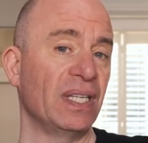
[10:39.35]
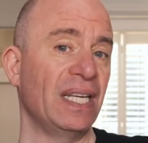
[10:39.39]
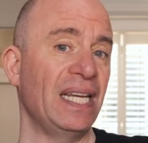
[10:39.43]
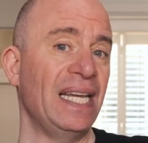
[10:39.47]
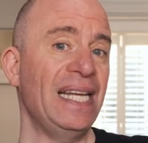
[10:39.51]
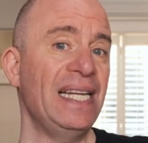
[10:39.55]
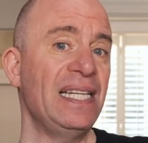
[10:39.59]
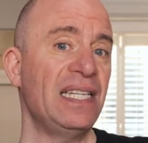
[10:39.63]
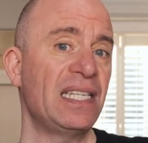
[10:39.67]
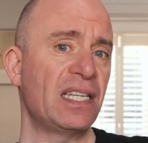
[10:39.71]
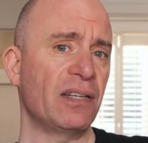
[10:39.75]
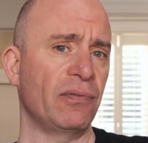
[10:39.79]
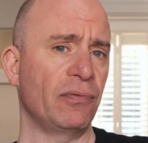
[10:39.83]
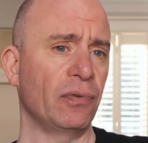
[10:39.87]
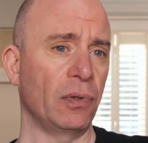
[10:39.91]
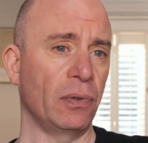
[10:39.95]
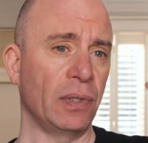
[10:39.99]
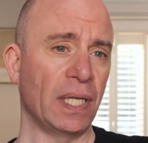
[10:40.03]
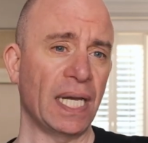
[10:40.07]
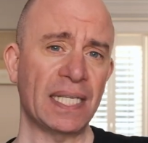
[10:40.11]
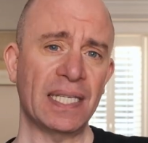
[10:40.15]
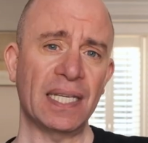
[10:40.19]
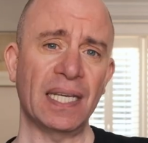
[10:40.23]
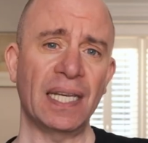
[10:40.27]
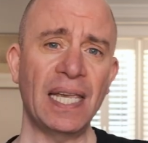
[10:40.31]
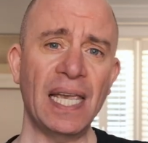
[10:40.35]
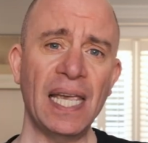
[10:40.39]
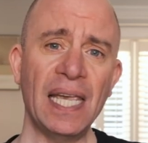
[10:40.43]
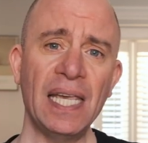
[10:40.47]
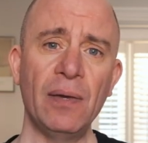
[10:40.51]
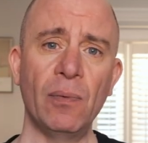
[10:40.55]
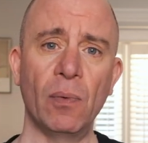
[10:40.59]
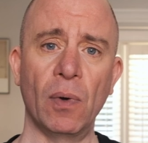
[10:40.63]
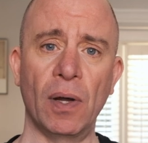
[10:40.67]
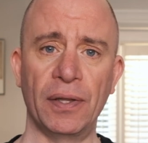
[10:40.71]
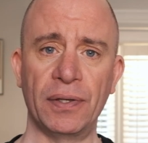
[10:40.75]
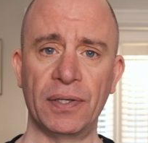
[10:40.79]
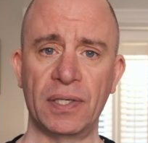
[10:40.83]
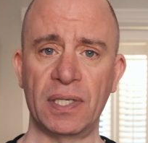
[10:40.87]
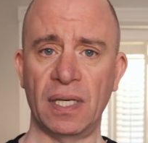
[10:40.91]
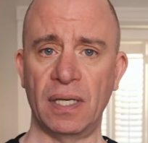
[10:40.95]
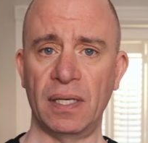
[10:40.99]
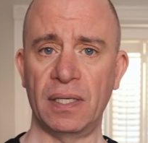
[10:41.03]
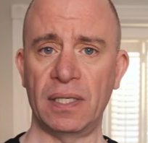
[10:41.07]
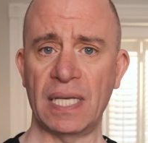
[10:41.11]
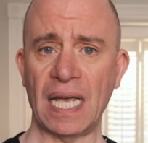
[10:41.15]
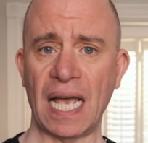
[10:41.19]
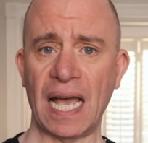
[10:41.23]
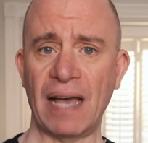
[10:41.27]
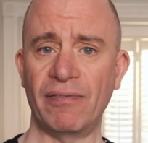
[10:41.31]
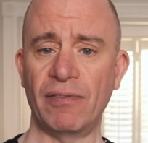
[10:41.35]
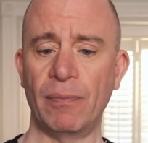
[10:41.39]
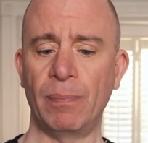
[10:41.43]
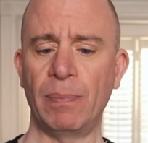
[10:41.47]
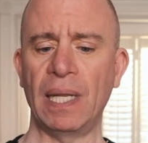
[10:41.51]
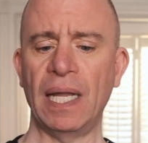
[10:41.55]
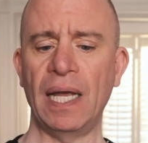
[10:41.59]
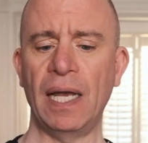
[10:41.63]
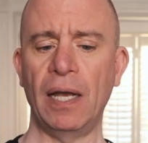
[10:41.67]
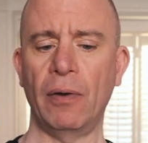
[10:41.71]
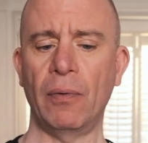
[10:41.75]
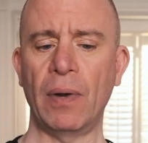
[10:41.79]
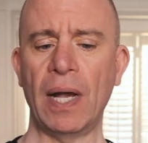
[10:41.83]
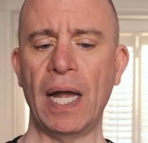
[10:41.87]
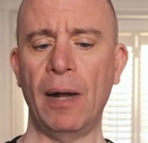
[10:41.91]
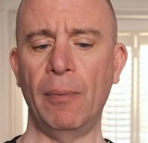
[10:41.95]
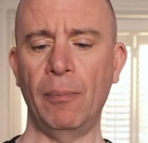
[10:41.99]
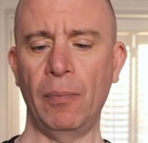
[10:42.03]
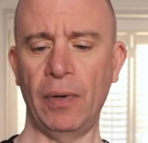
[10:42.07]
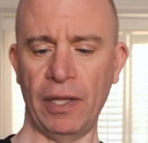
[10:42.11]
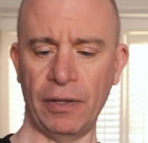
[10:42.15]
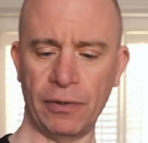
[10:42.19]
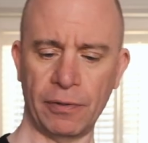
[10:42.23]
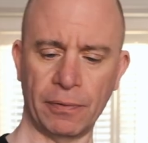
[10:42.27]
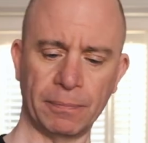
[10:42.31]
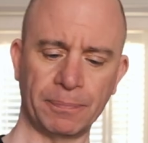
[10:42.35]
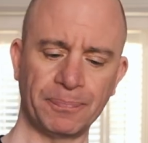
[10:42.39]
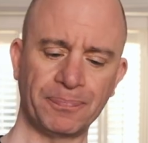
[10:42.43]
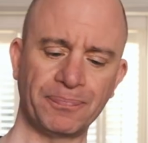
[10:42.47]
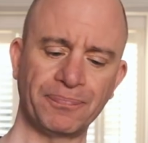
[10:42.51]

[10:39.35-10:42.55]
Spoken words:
interval. That's a key one to have a play around with.